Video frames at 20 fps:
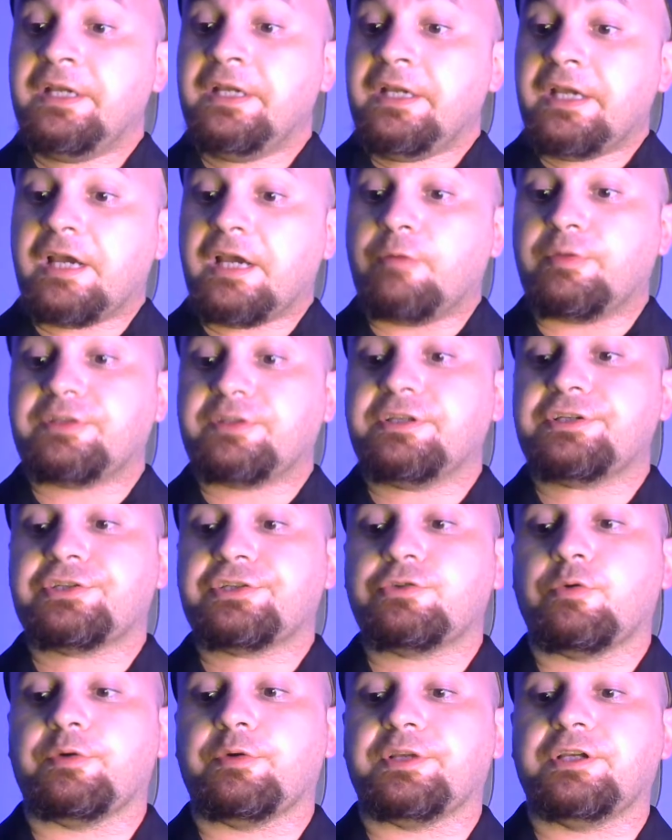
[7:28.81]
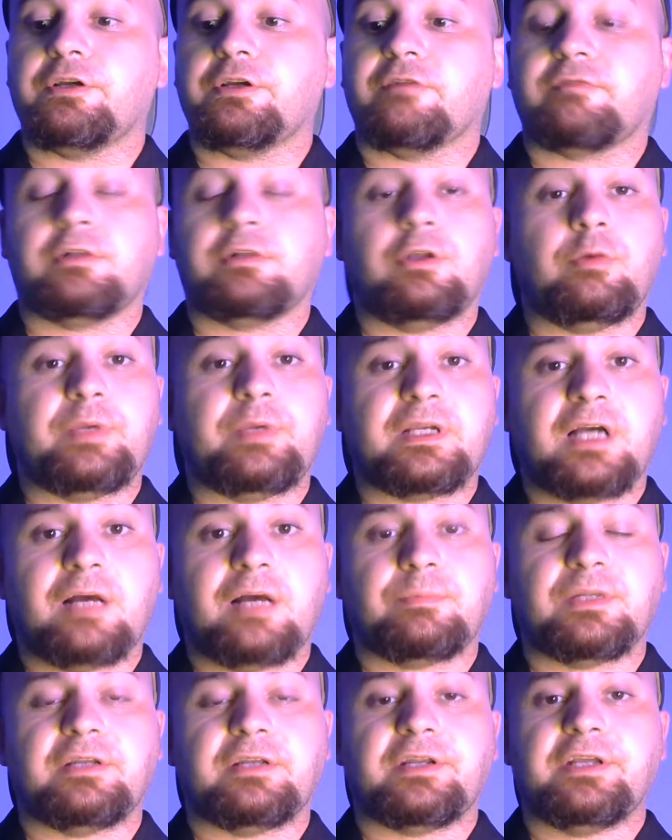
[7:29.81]
And with this story here of Chloe
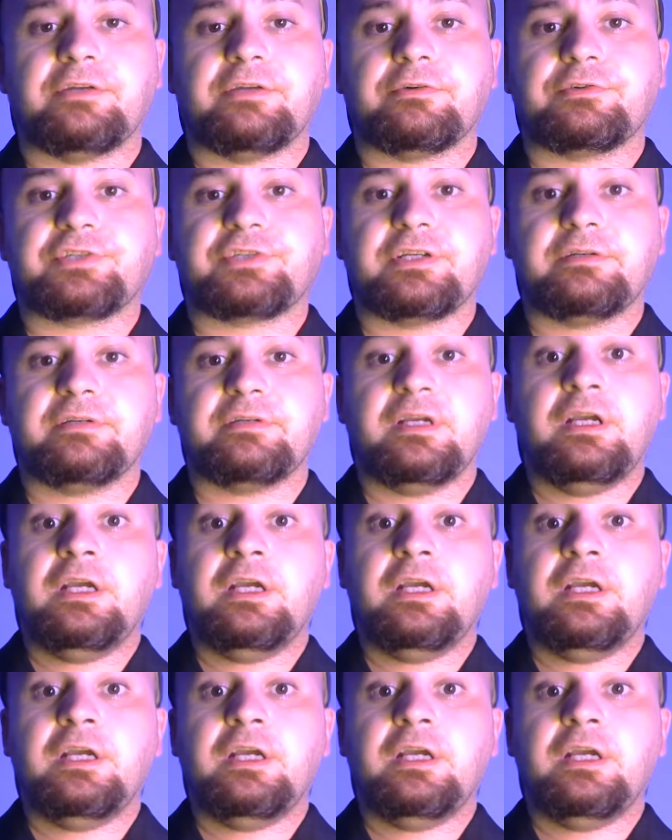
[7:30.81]
Copeland Anderson,